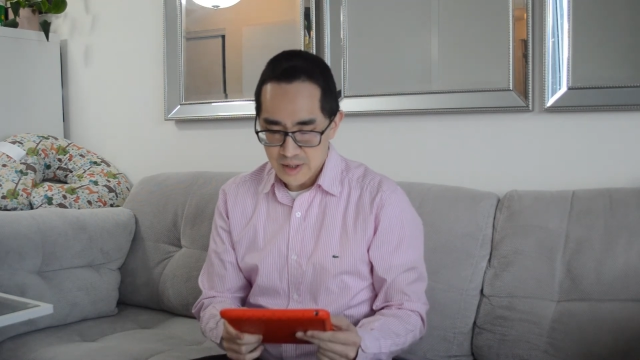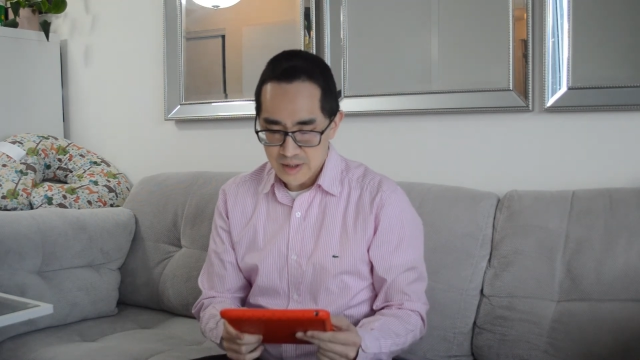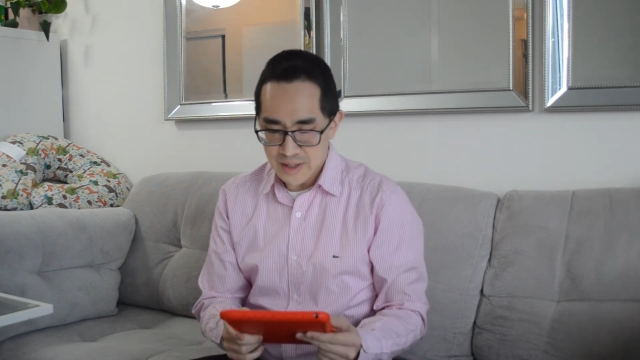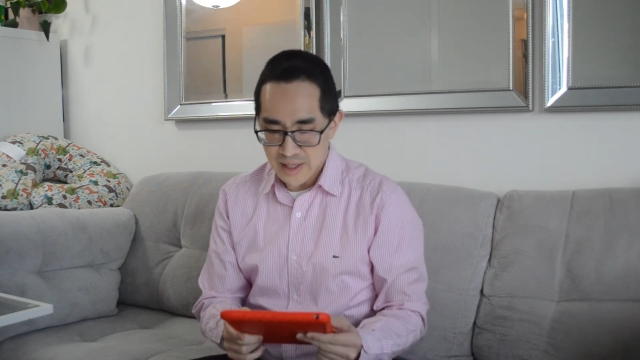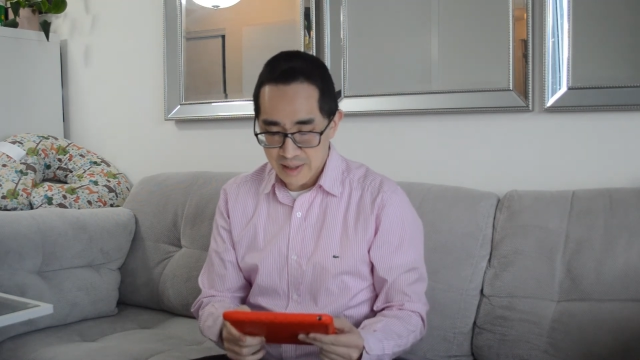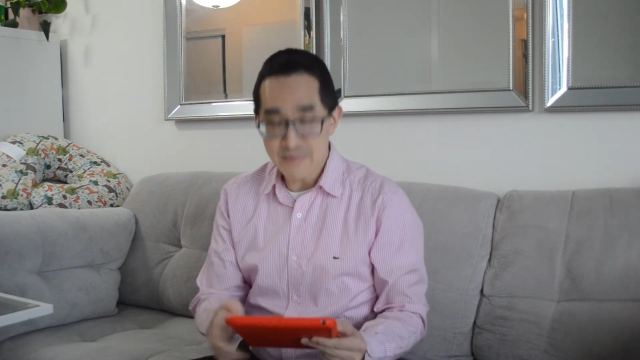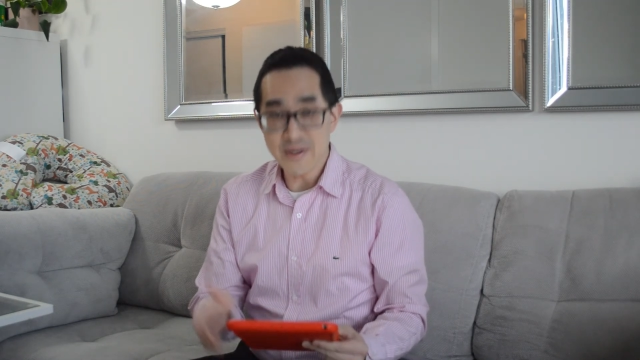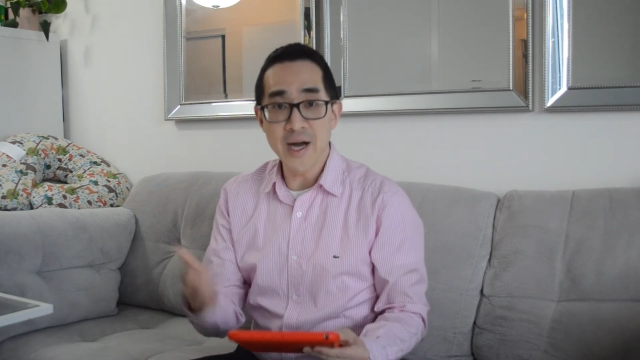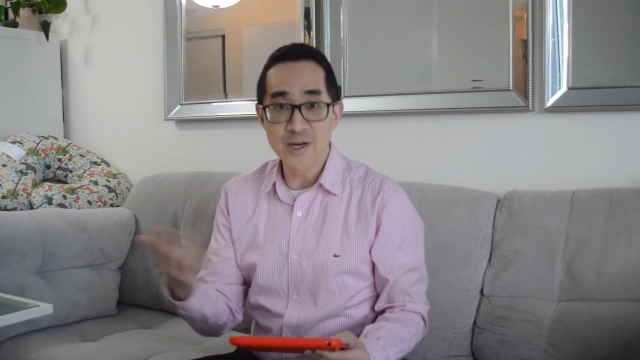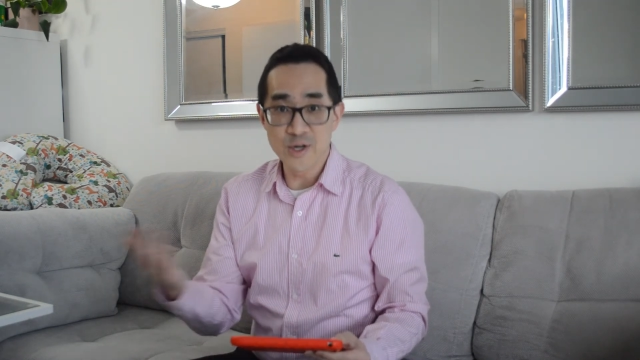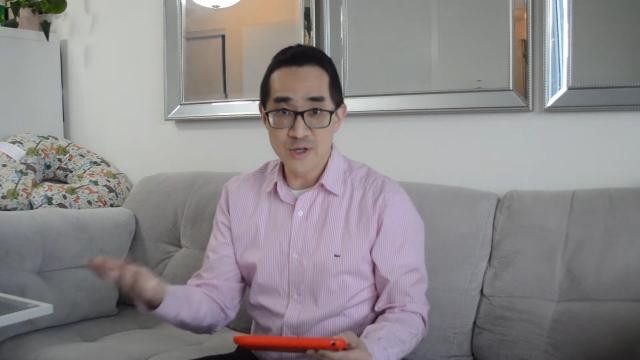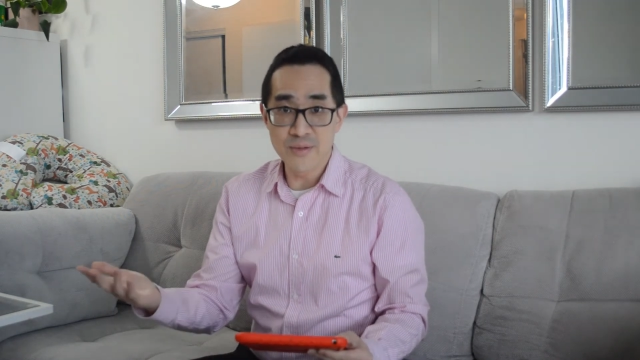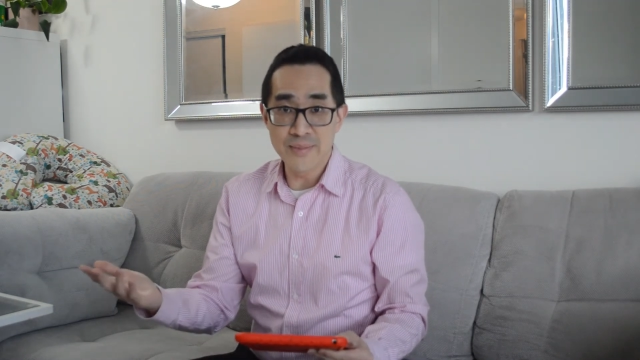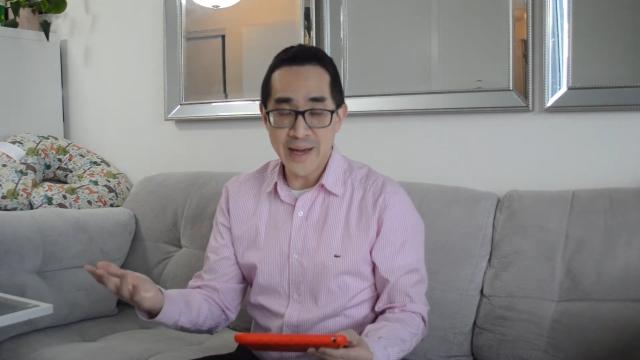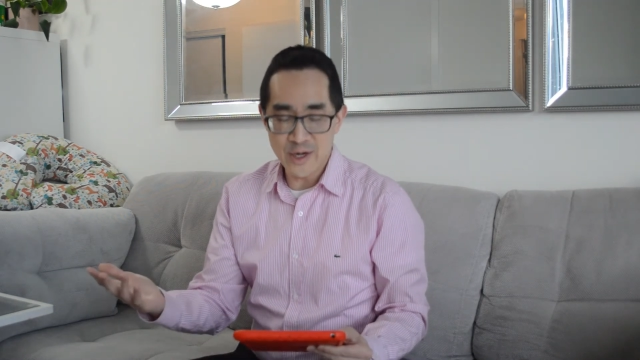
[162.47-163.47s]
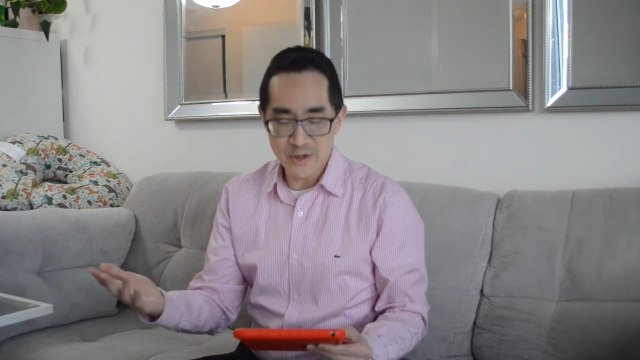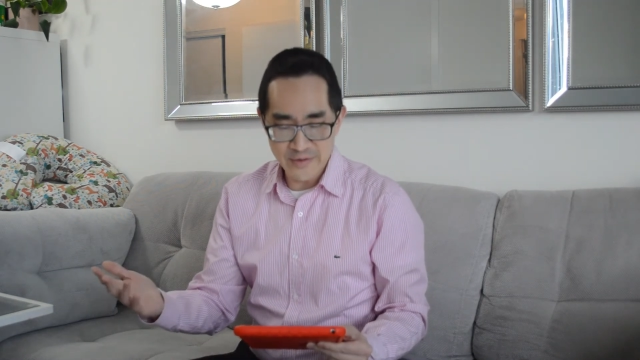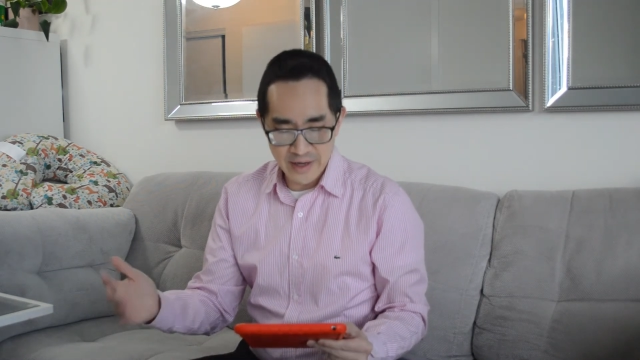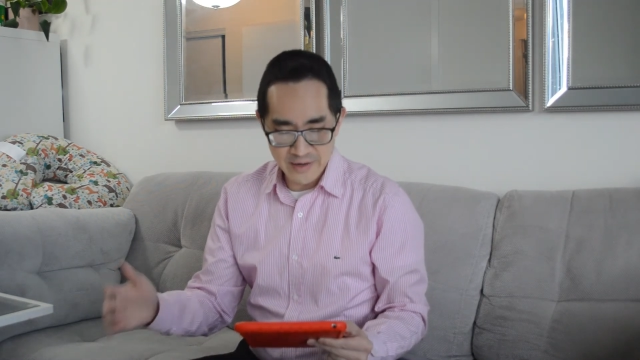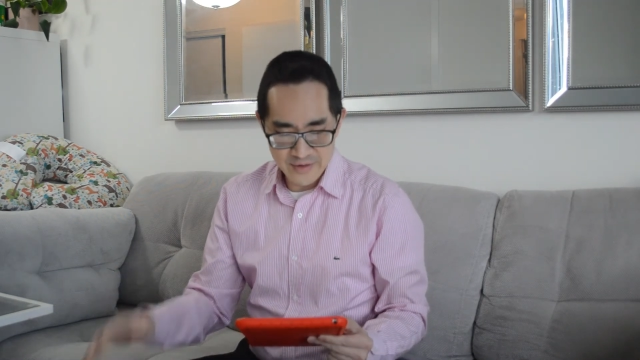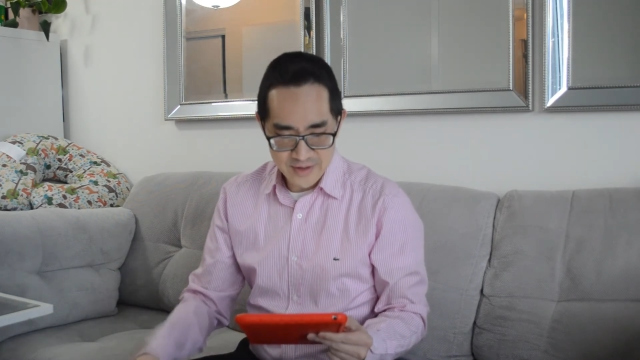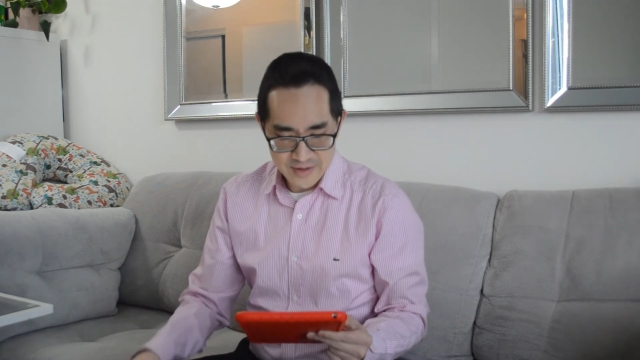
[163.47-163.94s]
named Under the Banner of
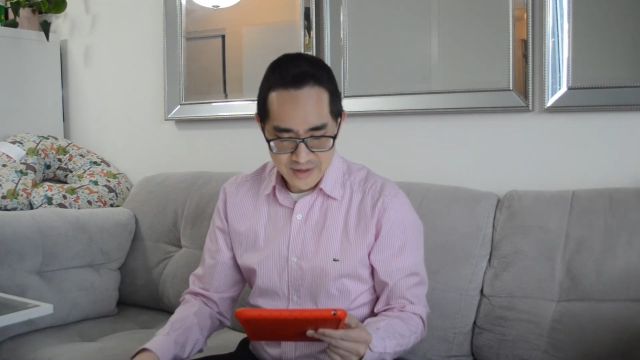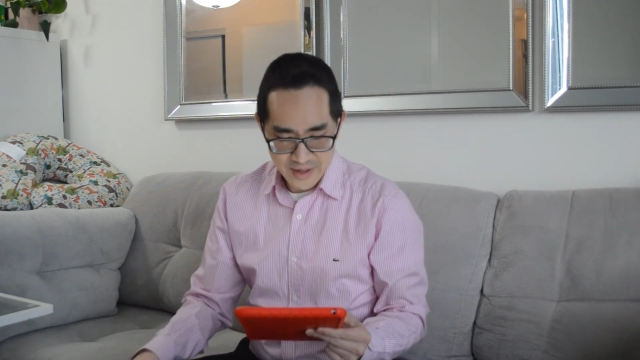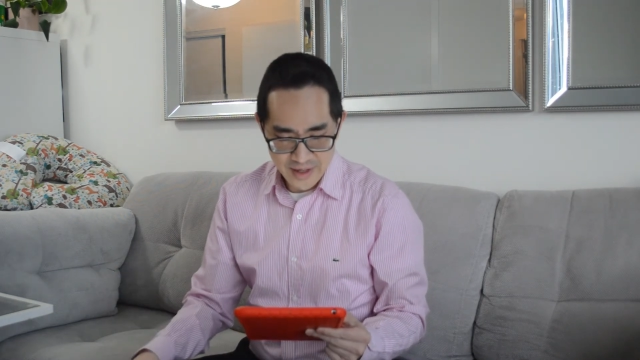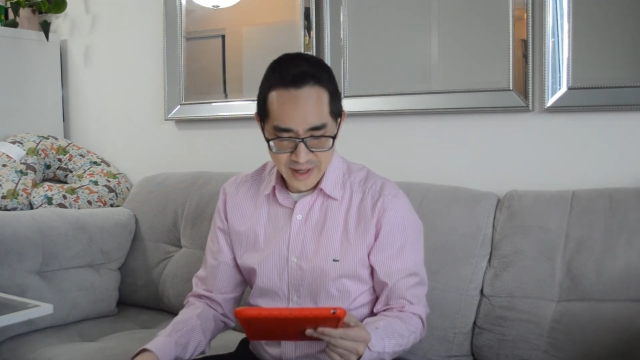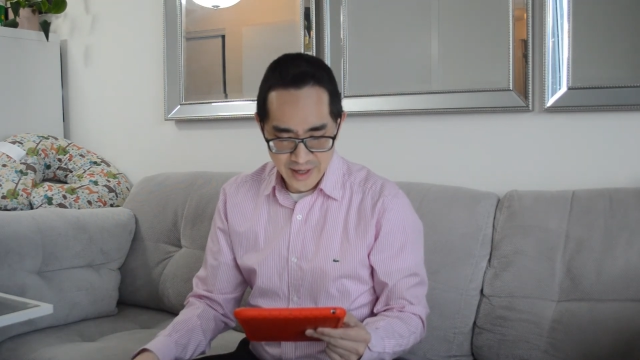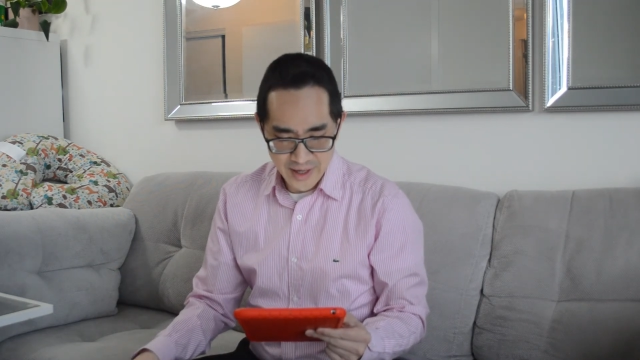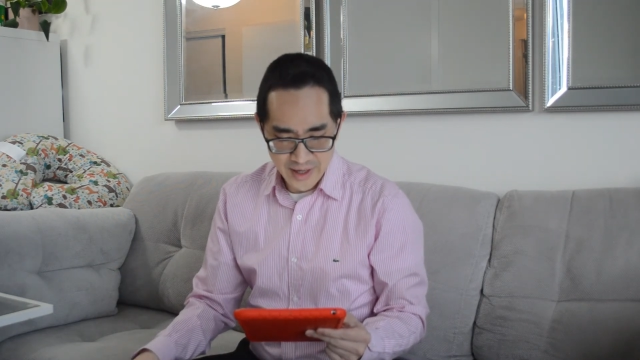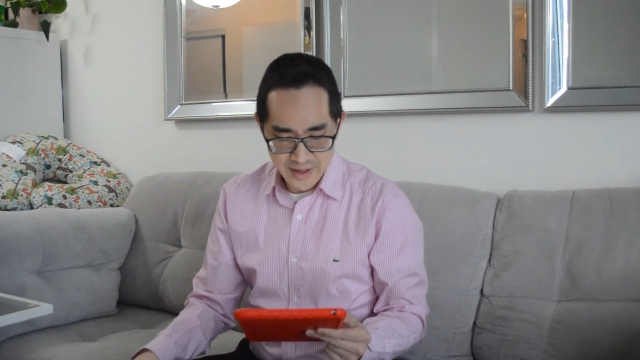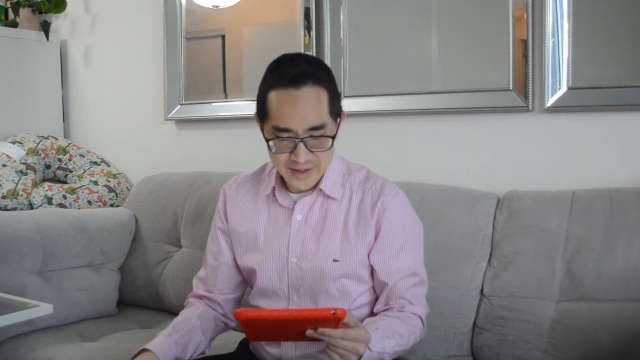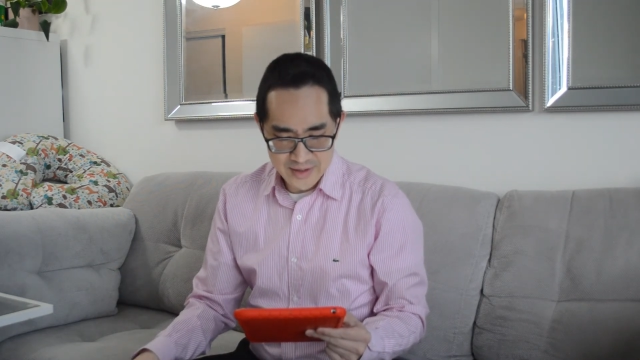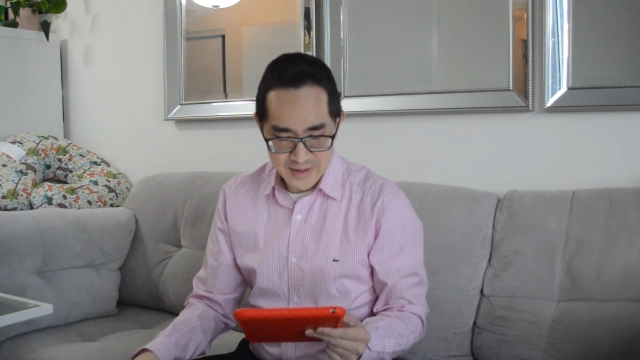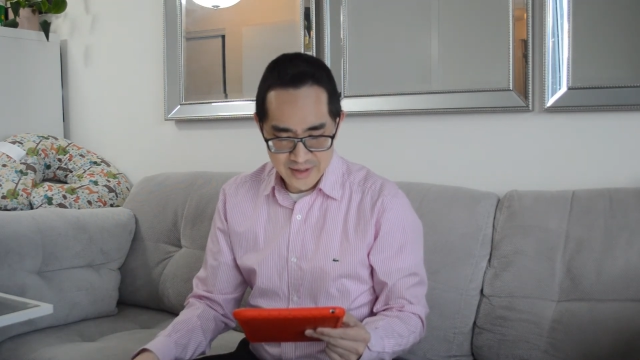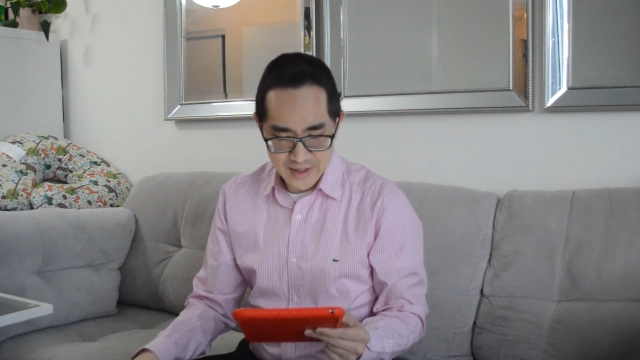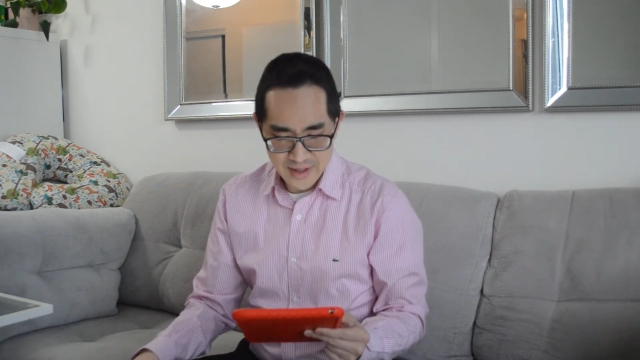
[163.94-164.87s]
Heaven, and